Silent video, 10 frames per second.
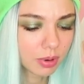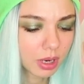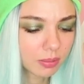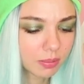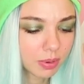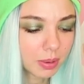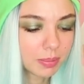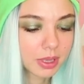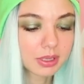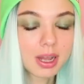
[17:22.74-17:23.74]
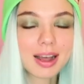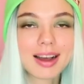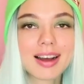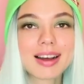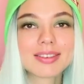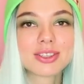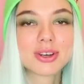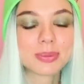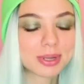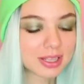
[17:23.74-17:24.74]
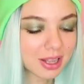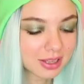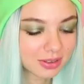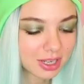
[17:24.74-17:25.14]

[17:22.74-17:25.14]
Bum. Ah, victory. Oh, I got